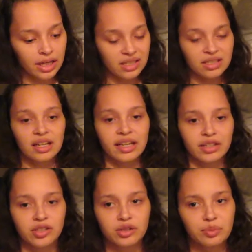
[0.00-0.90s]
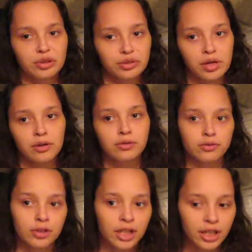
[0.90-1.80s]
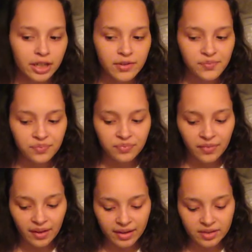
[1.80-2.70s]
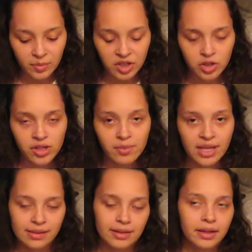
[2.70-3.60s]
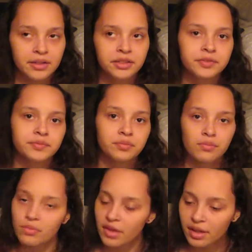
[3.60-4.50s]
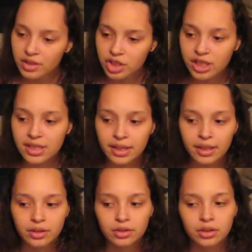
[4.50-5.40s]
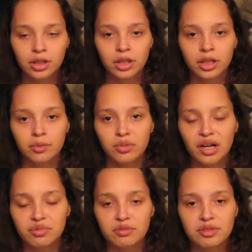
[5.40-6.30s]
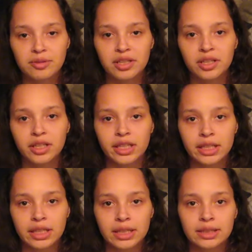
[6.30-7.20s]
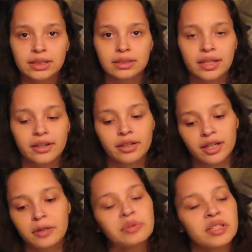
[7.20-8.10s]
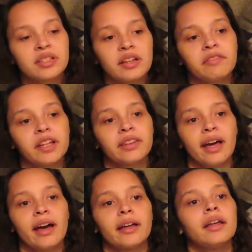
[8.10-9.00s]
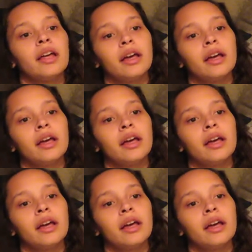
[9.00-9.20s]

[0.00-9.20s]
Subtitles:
is like super low for her, especially because like she has like problems with her knees and like her hips and stuff like that.